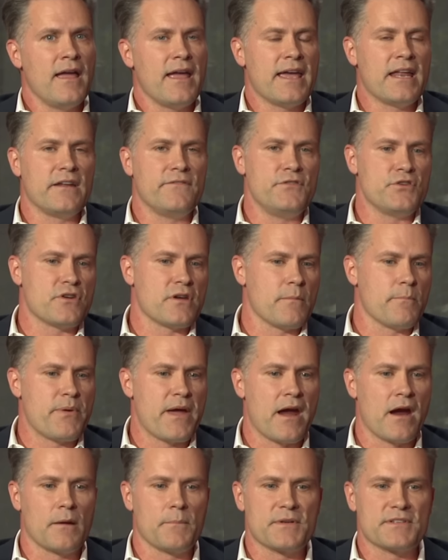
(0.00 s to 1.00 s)
And if you
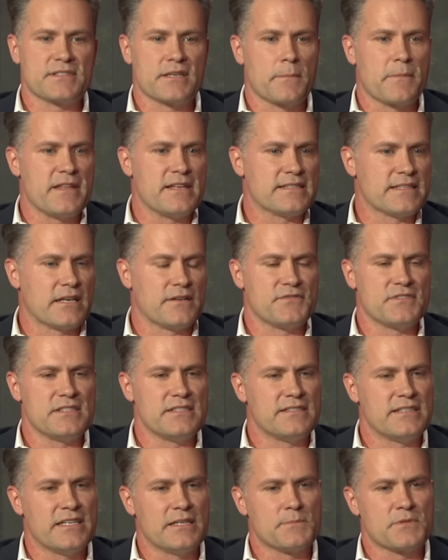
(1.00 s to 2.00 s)
compare them to some of these
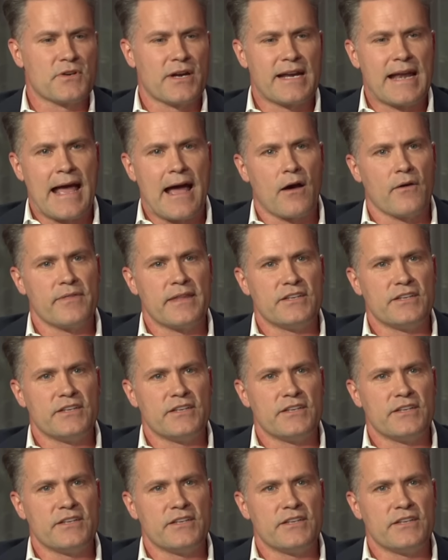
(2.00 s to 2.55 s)
NFC teams right now,